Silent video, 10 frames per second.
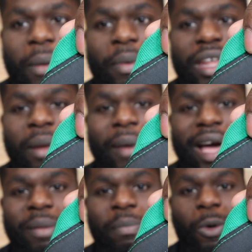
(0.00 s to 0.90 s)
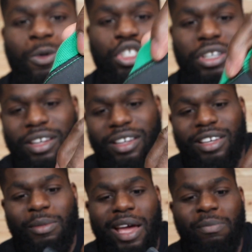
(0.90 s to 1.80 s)
A bit of the Mighty Bosch.
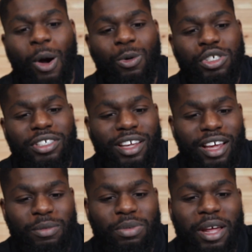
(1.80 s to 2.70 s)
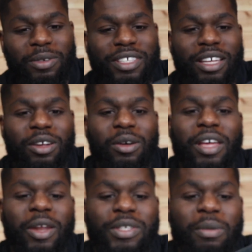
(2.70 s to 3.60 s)
The Mighty Bosch, how do you pronounce it? I don't know.
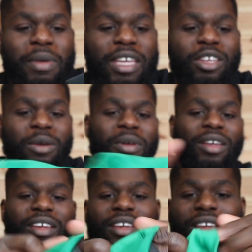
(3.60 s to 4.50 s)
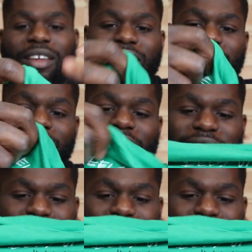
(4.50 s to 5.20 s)
Anyway, it's a medium. It's